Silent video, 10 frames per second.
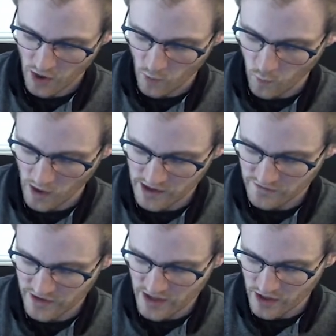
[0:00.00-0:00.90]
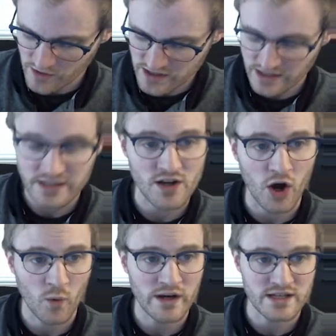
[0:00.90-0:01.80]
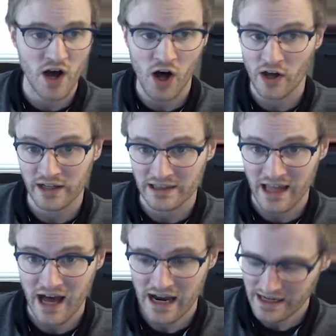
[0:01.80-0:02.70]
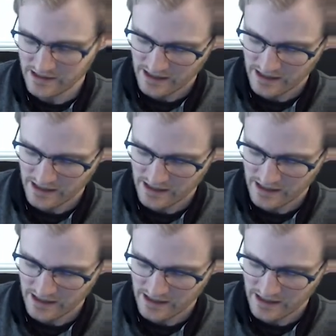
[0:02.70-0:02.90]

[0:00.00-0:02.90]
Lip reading: one of the notes is always on a line